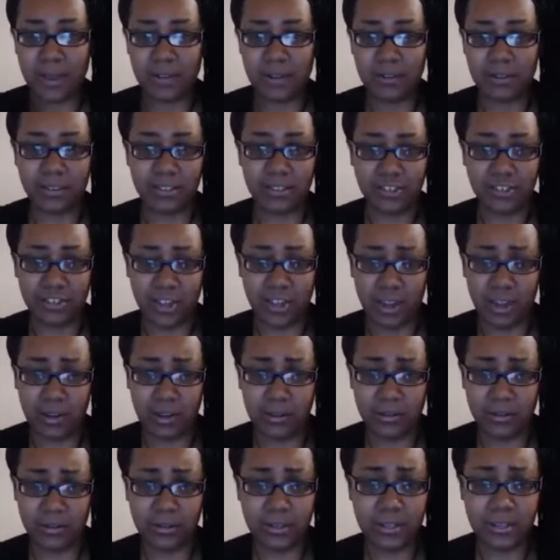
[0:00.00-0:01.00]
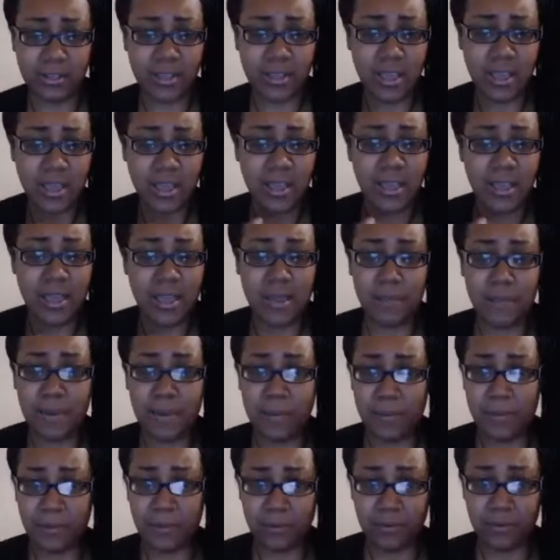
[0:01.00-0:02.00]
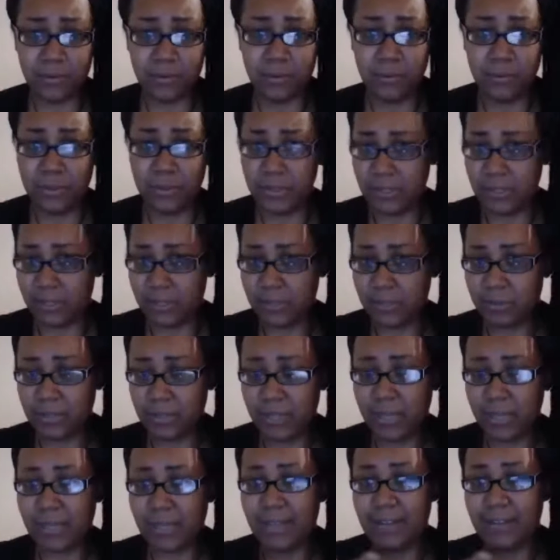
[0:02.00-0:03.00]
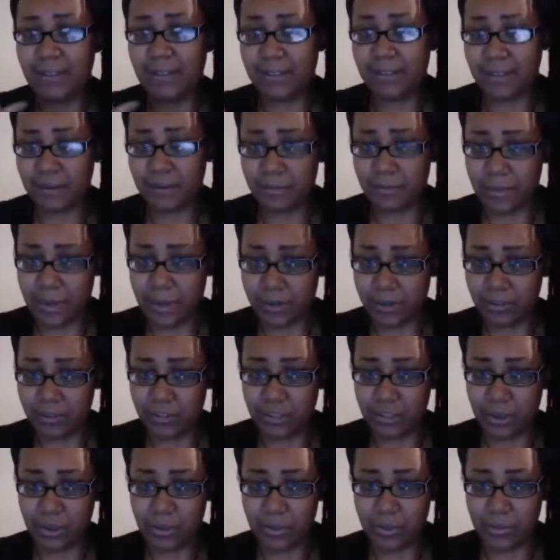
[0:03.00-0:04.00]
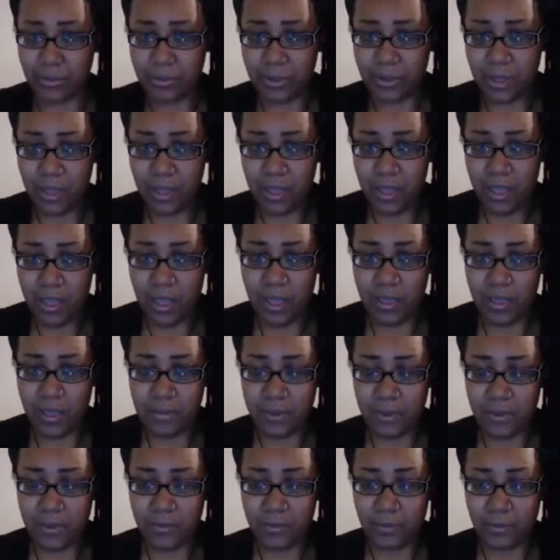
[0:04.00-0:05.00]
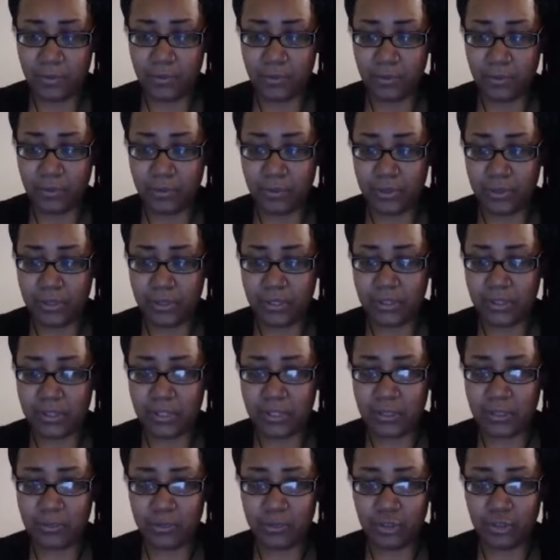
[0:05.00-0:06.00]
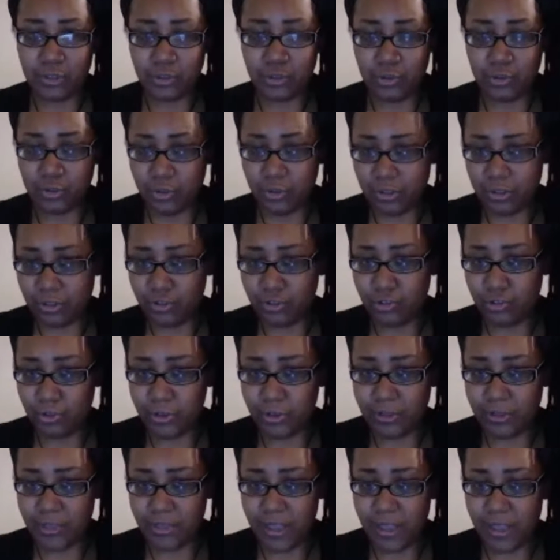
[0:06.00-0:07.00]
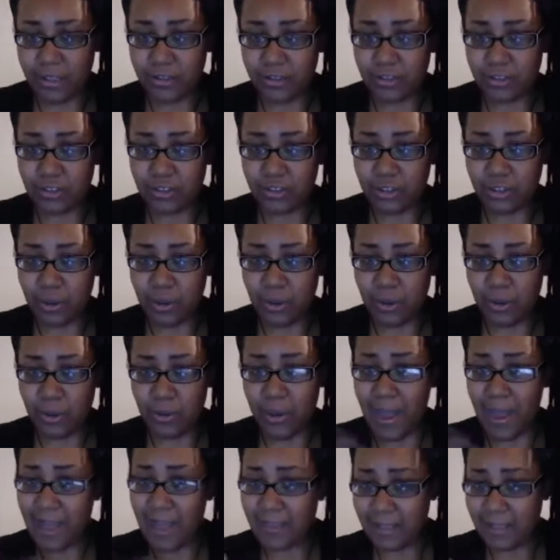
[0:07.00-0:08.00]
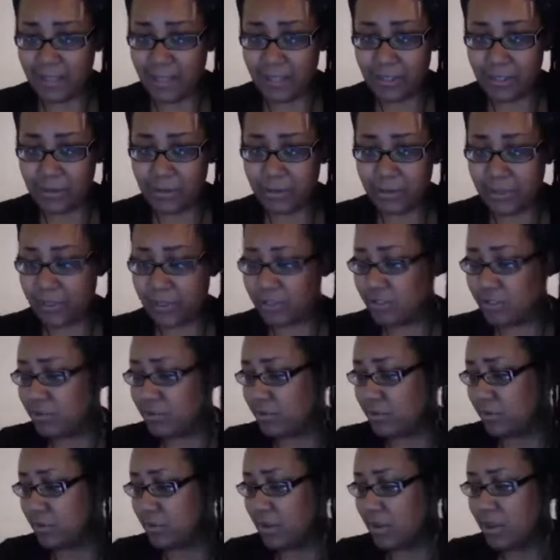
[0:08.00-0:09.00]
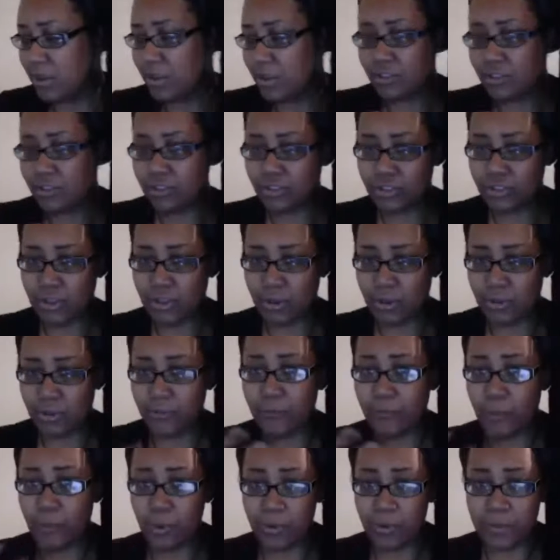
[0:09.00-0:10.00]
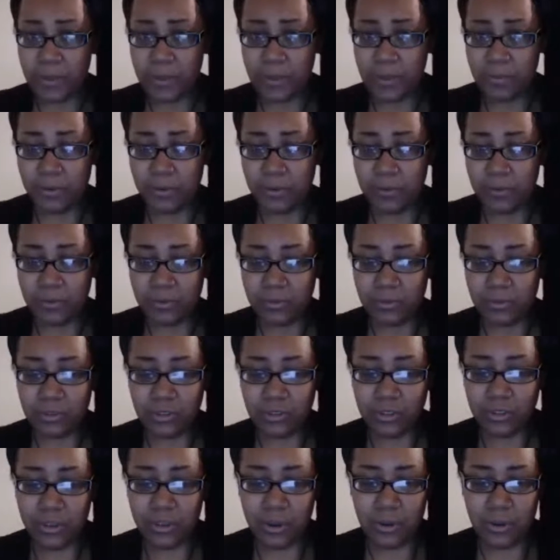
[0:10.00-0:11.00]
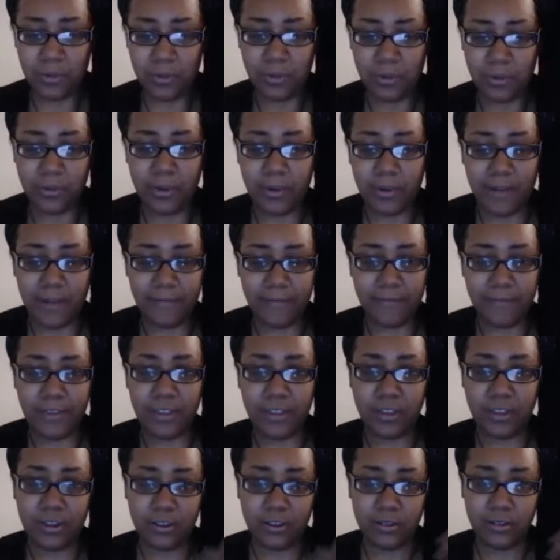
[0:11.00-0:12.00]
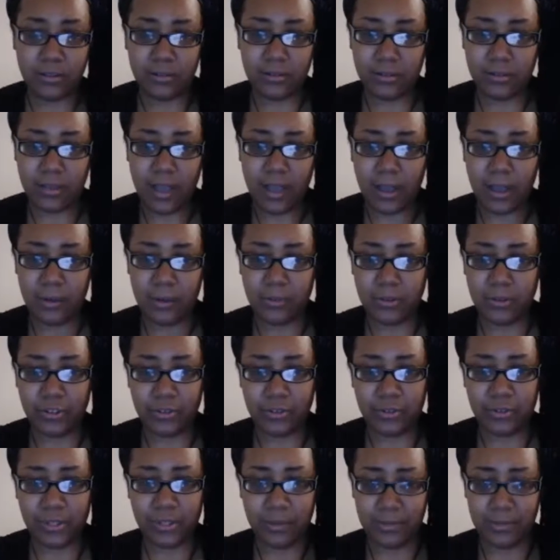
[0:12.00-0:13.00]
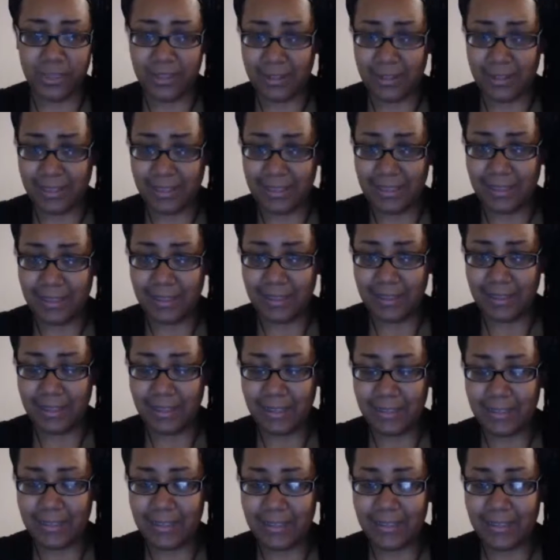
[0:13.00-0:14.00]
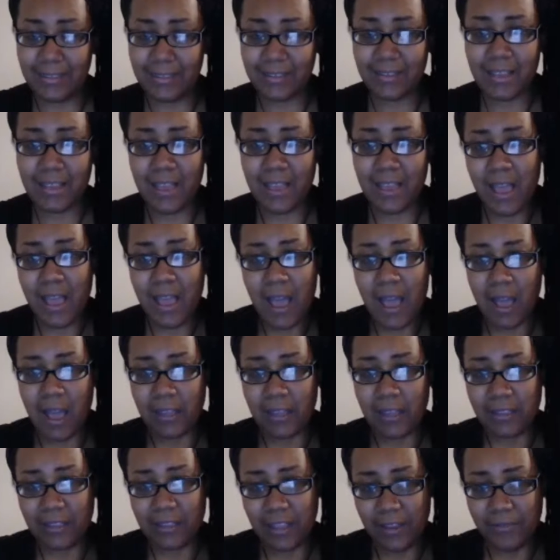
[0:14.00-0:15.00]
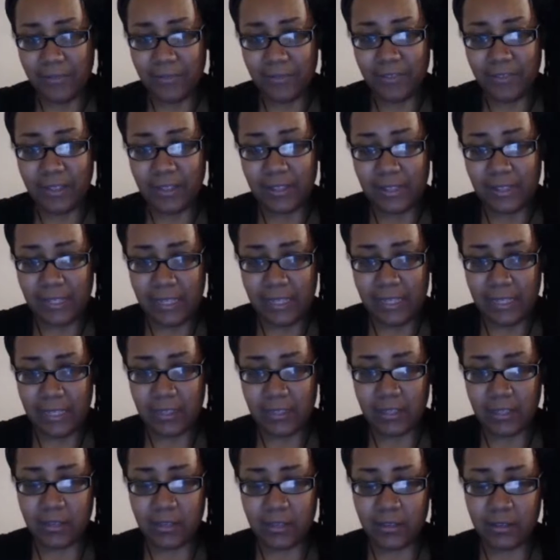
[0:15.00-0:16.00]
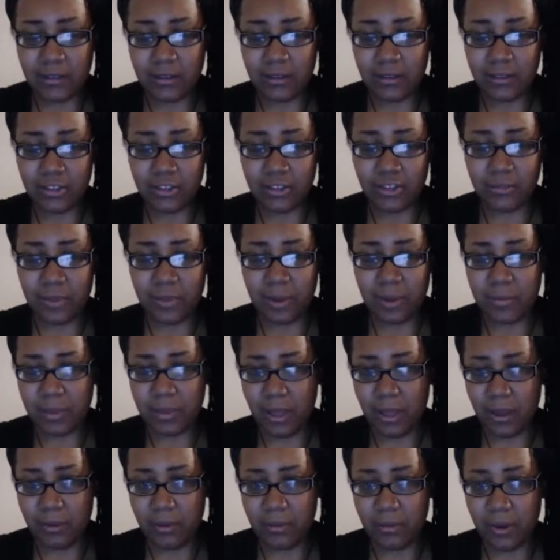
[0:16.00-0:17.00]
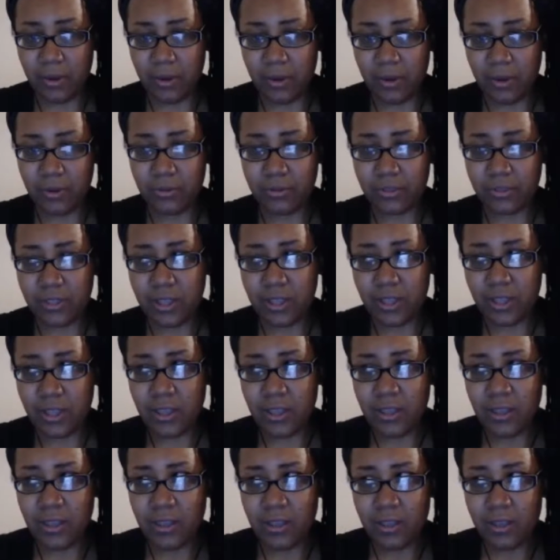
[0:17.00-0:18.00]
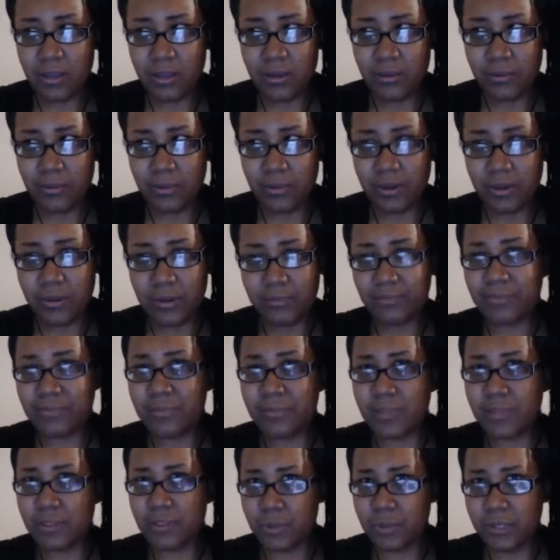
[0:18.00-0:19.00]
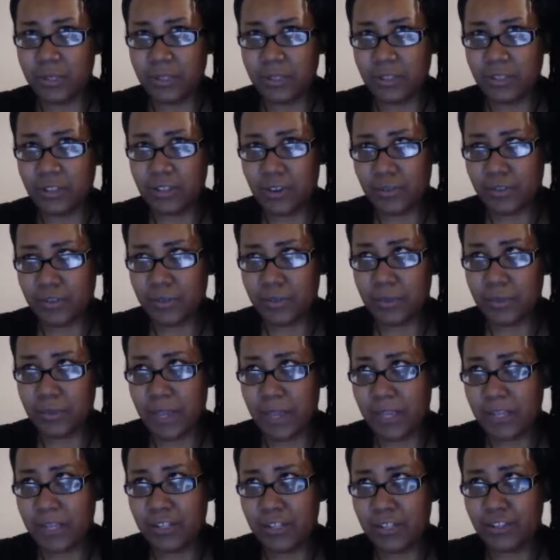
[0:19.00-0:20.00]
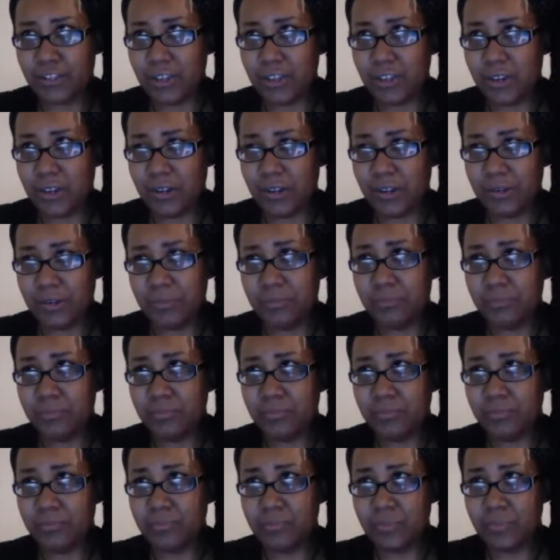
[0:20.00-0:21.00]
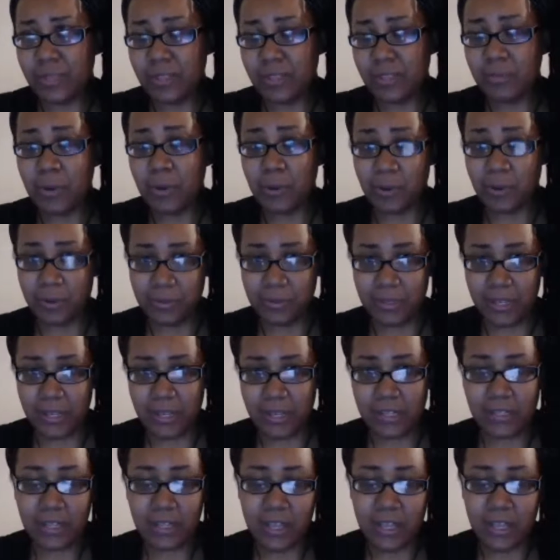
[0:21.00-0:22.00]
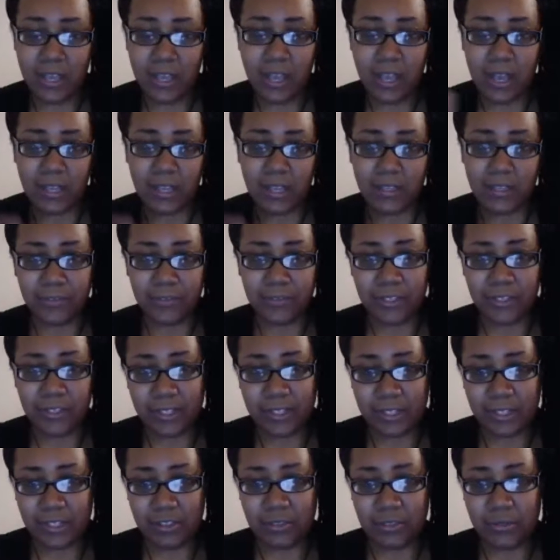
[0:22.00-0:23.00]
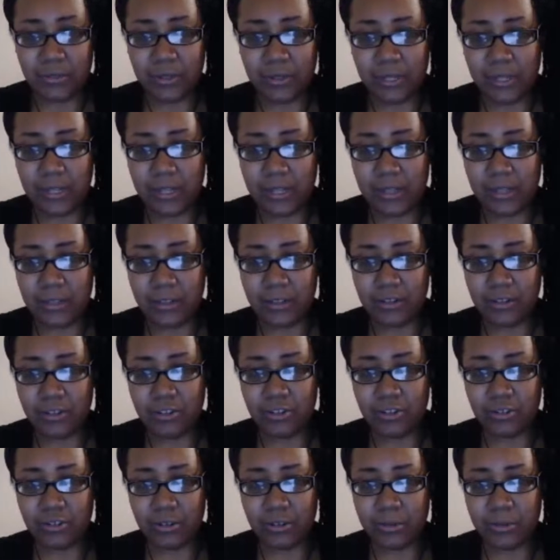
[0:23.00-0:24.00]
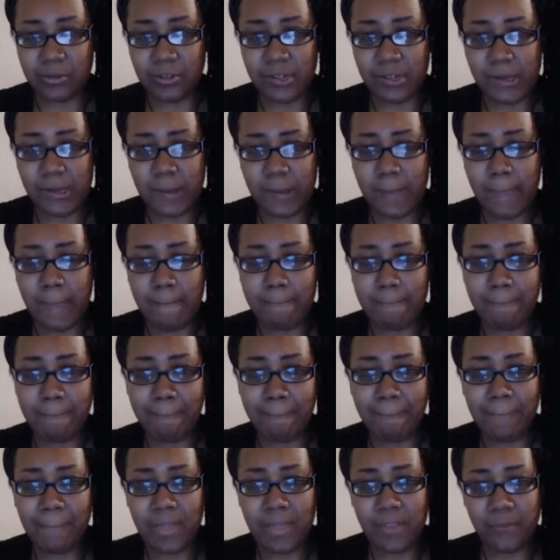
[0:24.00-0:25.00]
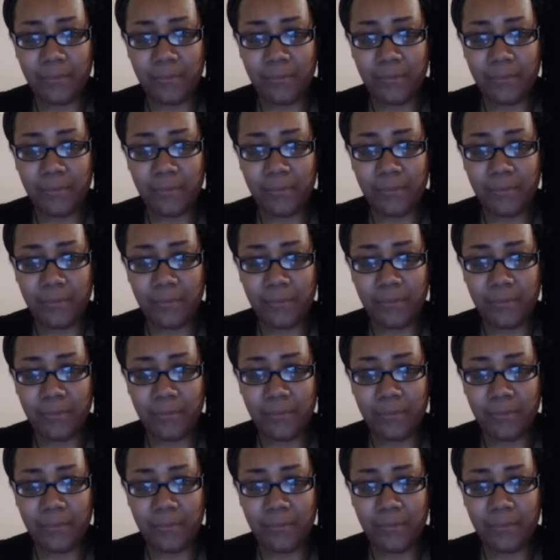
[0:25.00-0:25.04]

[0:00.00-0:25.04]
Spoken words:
to balance the chakras, and people really seemed to like. I did that on Periscope, and people really seem to enjoy that. So I like doing it too. So for people. So I figured I would do something again like this. I left the link to my blog post. Well, it's really a service page. It's my website. I left a link to it in the description.